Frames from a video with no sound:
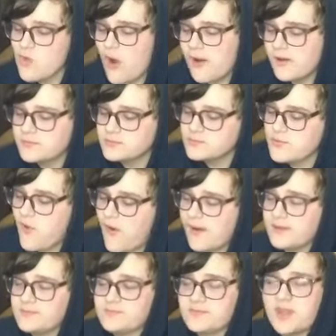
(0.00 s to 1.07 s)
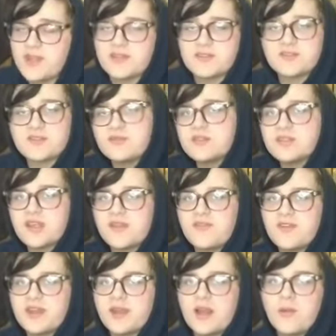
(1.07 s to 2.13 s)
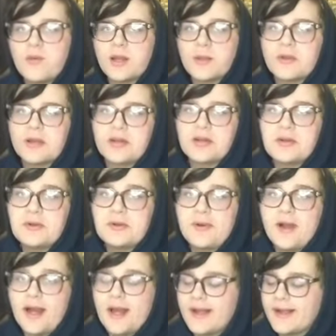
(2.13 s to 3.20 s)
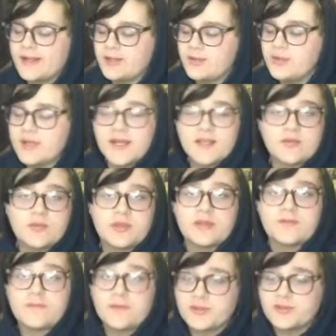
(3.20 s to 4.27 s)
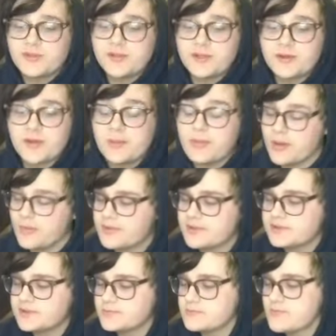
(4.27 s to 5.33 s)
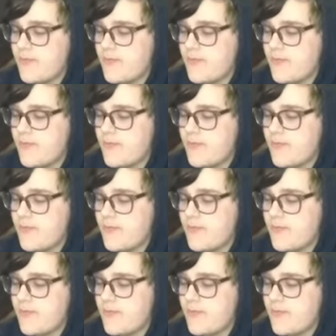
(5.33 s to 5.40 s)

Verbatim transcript: And as soon as I figure out what I'm gonna do, I you guys will be the first to know. I promise.